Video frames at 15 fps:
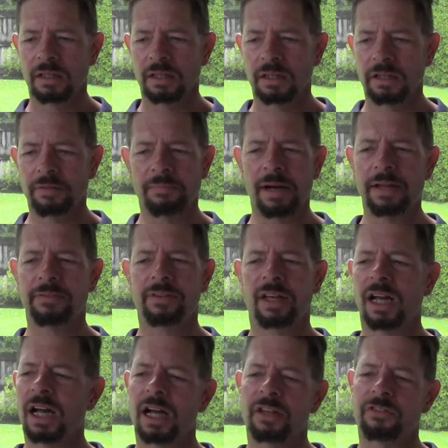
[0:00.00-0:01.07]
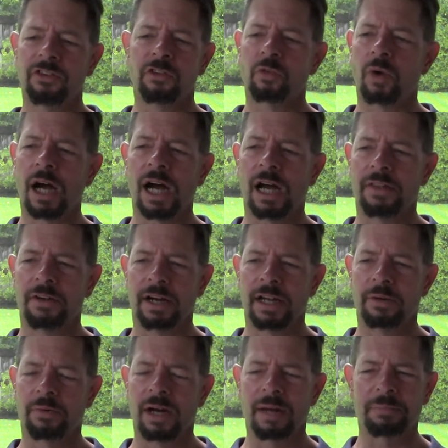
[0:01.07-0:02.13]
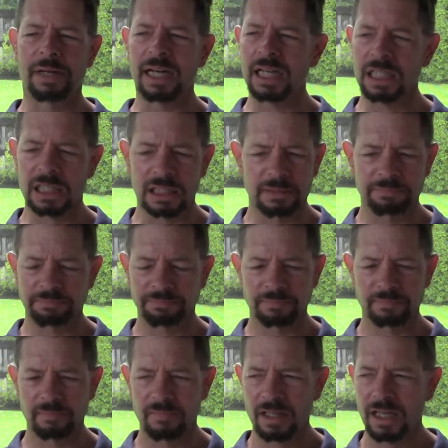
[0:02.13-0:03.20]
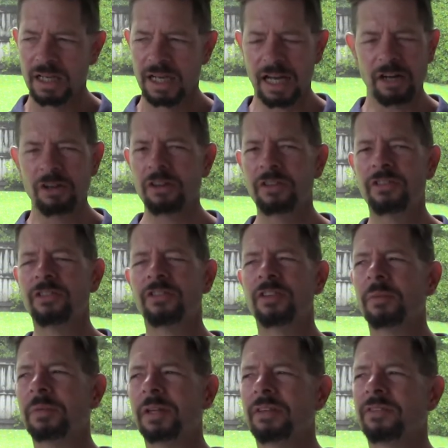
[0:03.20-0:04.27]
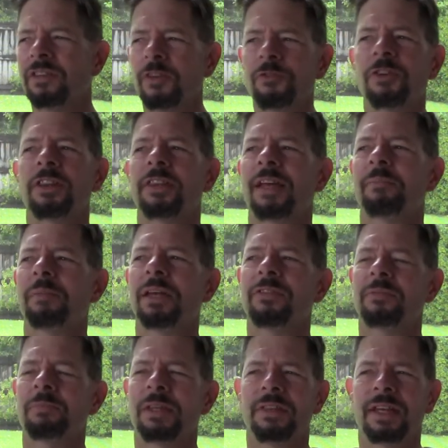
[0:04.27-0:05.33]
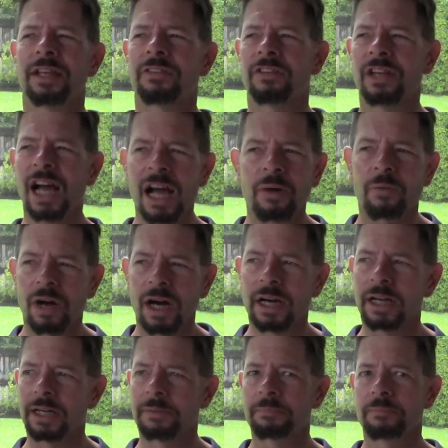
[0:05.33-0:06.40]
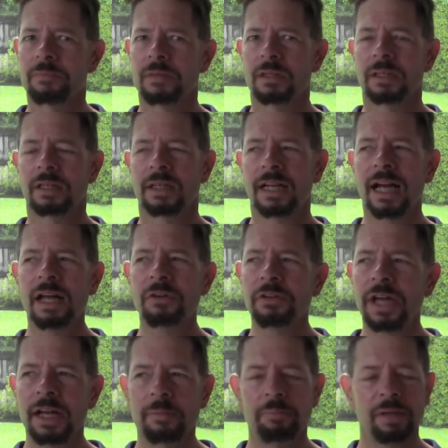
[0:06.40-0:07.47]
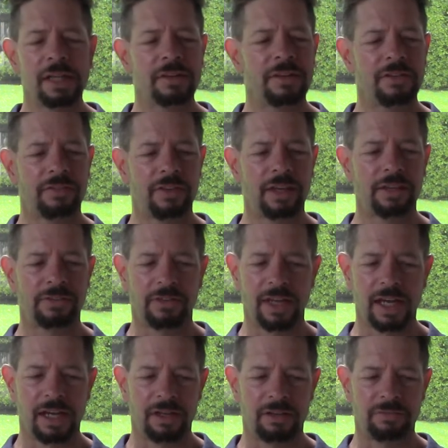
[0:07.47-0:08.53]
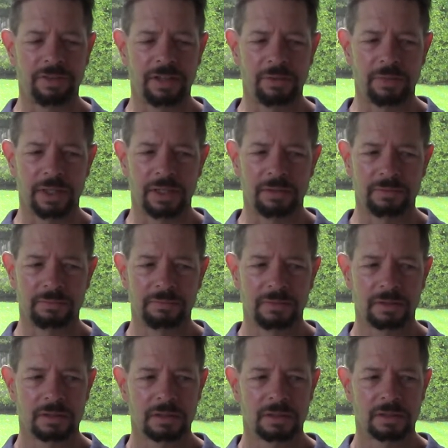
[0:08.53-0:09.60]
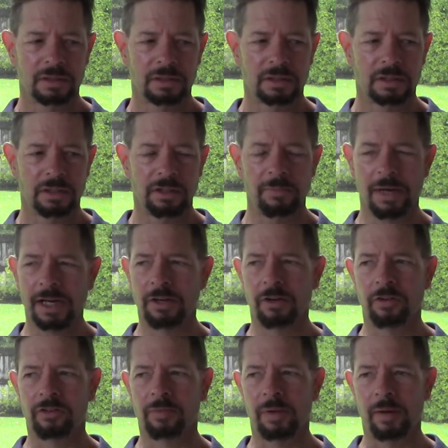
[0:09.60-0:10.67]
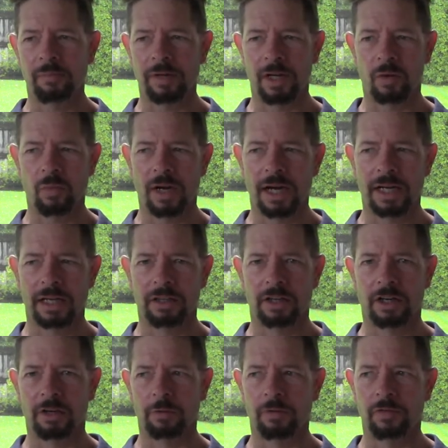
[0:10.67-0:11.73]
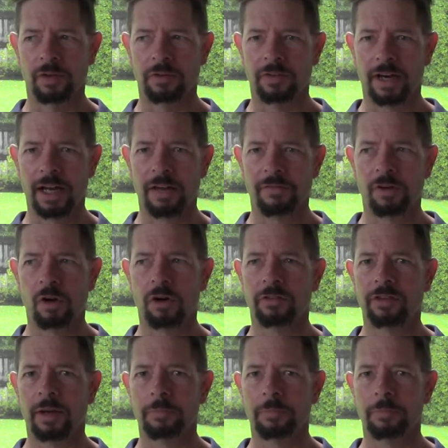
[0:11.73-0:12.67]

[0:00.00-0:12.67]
You might say, ah, it's just rye, they're adding rye, but I don't know, just something different that makes me think it's not rye. And I don't know how to pin these things down very well. You might notice in my beer, wine, and liquor reviews that I have a hard time